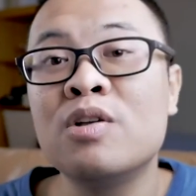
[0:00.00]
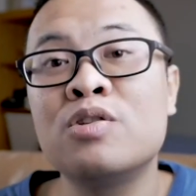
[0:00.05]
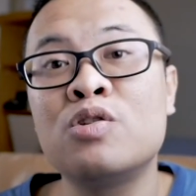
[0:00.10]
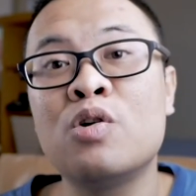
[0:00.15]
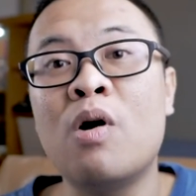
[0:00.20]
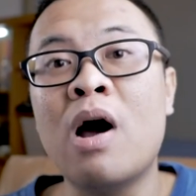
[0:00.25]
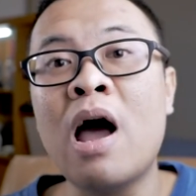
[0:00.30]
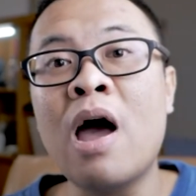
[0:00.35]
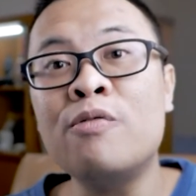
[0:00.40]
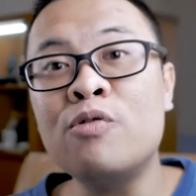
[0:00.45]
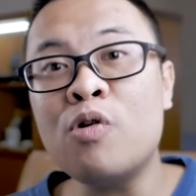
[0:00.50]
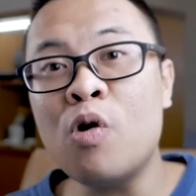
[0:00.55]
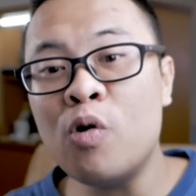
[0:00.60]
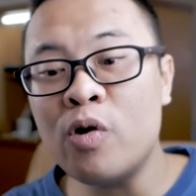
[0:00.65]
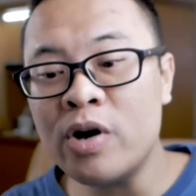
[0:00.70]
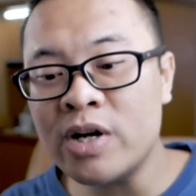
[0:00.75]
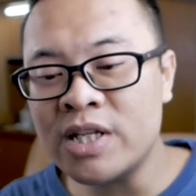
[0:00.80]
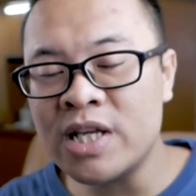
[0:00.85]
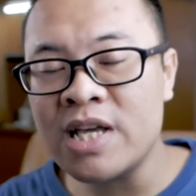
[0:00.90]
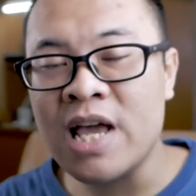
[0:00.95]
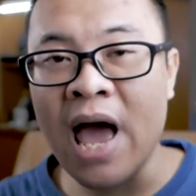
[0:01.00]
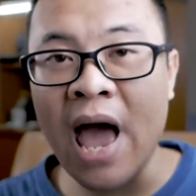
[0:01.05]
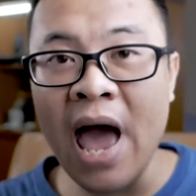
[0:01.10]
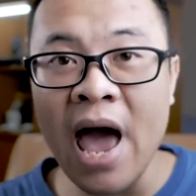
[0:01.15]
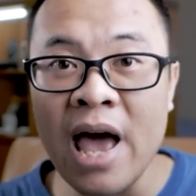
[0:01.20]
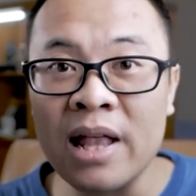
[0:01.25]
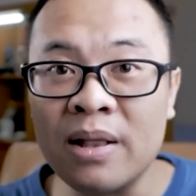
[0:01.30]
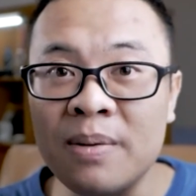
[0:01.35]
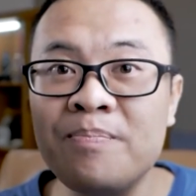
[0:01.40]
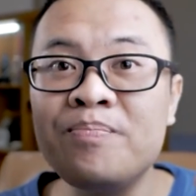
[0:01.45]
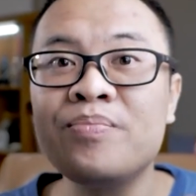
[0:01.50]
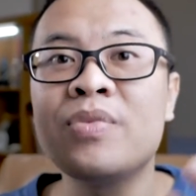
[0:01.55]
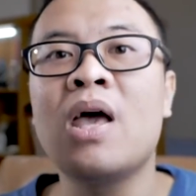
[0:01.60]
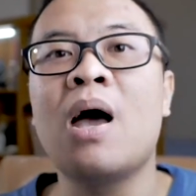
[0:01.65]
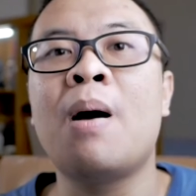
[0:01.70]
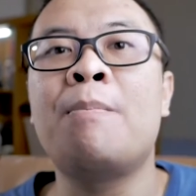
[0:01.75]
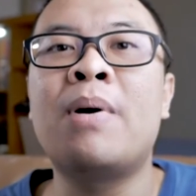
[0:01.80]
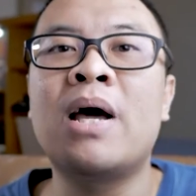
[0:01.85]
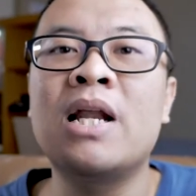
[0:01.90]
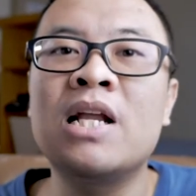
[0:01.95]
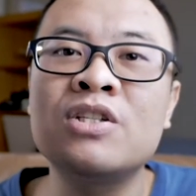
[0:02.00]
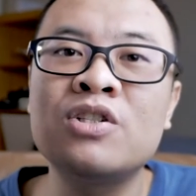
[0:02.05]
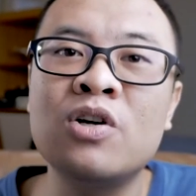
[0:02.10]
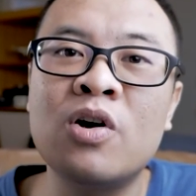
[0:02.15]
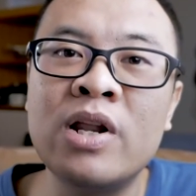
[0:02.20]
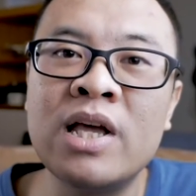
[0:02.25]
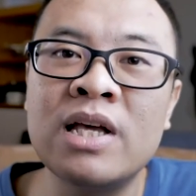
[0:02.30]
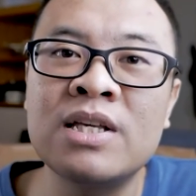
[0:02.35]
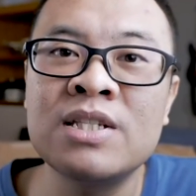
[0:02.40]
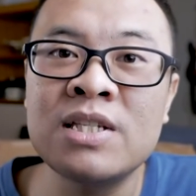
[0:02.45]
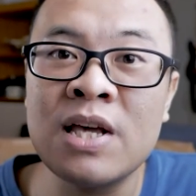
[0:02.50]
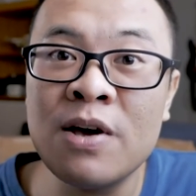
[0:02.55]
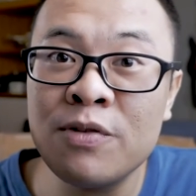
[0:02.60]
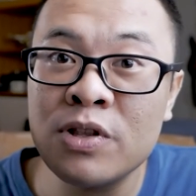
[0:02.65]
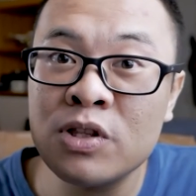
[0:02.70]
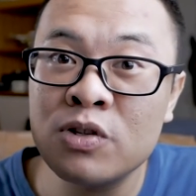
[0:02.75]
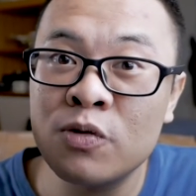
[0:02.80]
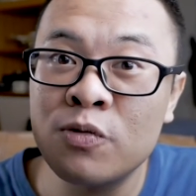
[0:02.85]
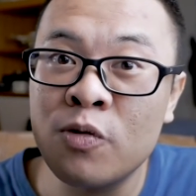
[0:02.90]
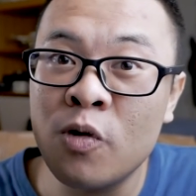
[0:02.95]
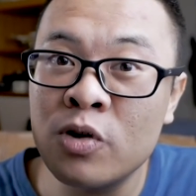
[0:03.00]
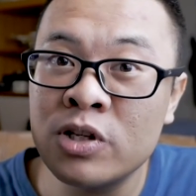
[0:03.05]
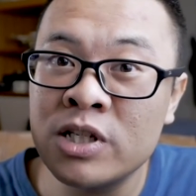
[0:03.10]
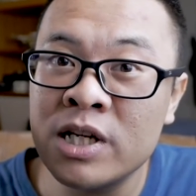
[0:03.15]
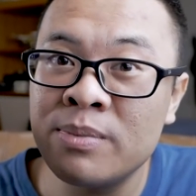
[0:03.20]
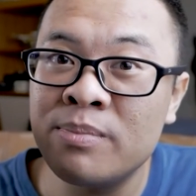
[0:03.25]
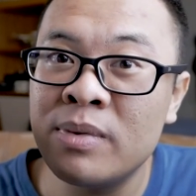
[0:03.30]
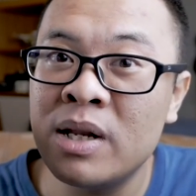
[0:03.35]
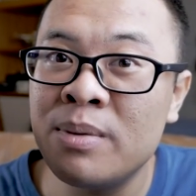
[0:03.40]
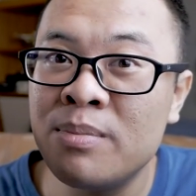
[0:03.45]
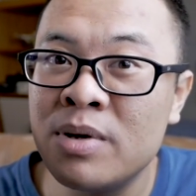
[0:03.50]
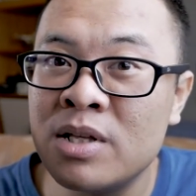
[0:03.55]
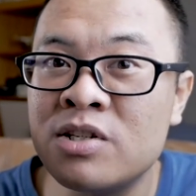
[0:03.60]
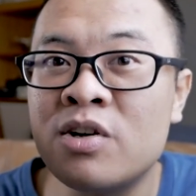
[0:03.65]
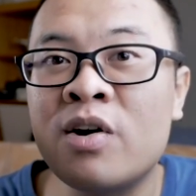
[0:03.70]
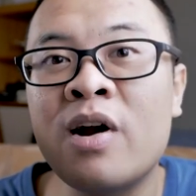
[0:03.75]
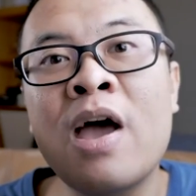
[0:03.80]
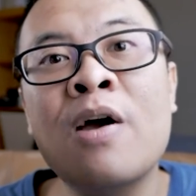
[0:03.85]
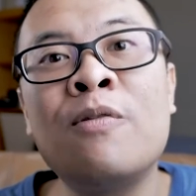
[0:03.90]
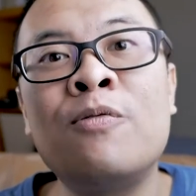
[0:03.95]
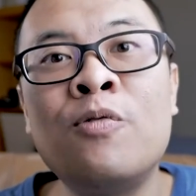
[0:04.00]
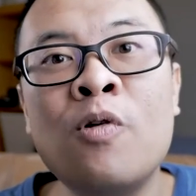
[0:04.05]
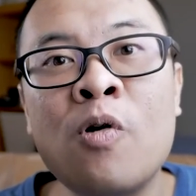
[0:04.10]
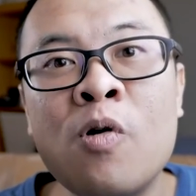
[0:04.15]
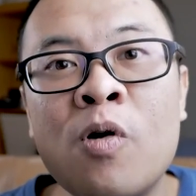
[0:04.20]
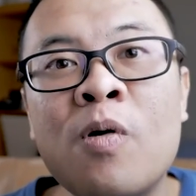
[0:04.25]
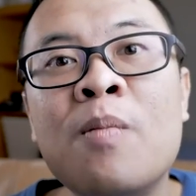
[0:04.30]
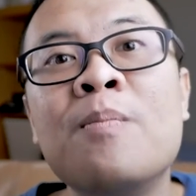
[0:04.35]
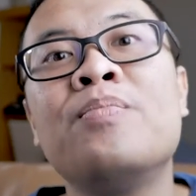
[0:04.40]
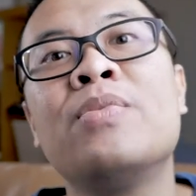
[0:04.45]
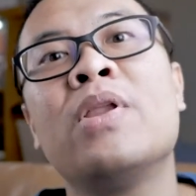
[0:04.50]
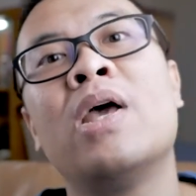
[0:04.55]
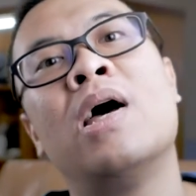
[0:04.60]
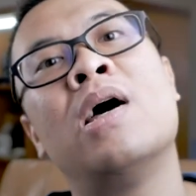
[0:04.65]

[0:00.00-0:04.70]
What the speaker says: So I've already had a Panasonic 7-14mm f4